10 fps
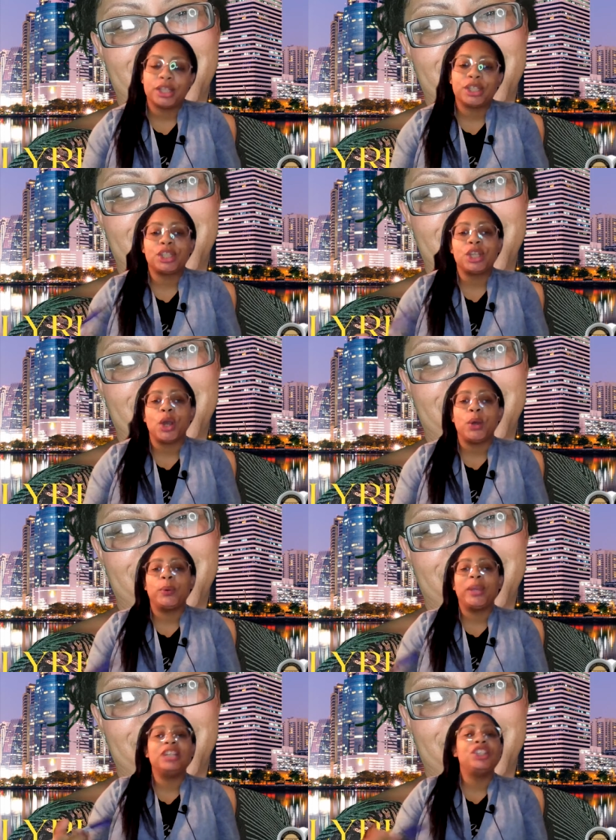
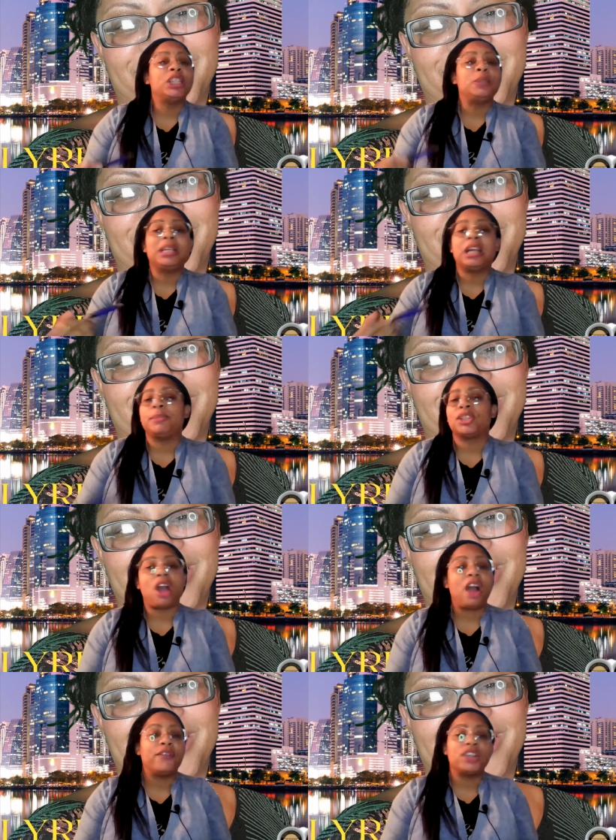So it just becomes
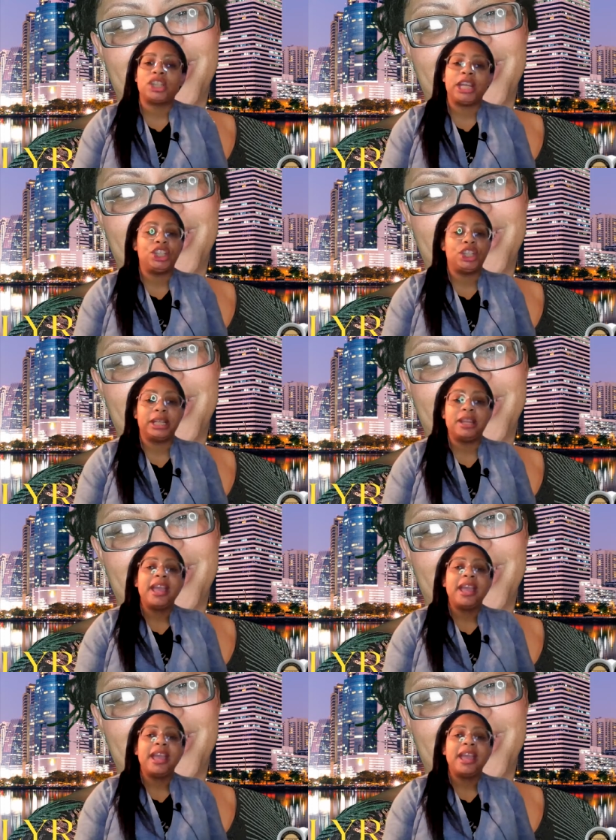conversation.